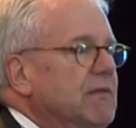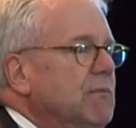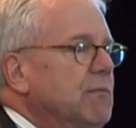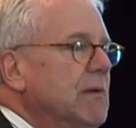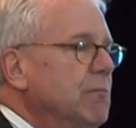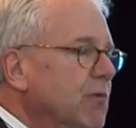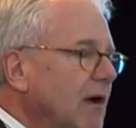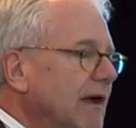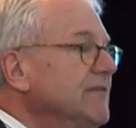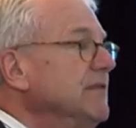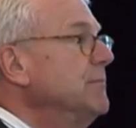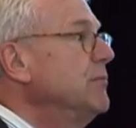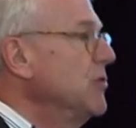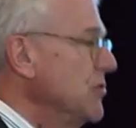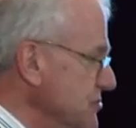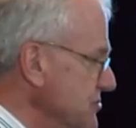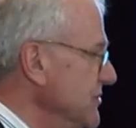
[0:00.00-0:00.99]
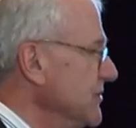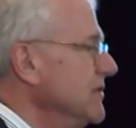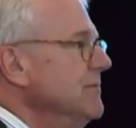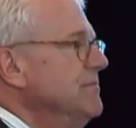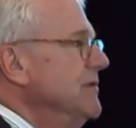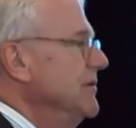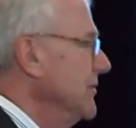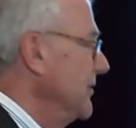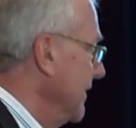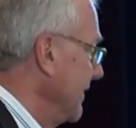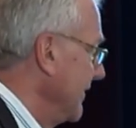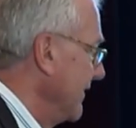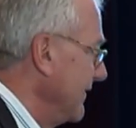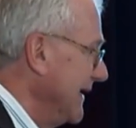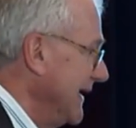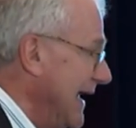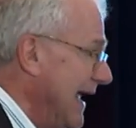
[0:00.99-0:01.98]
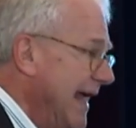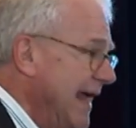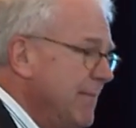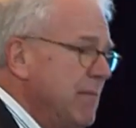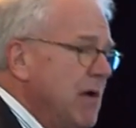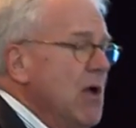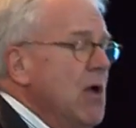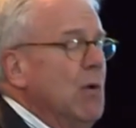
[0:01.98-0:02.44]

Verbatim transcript: We brought the personal computer into the game,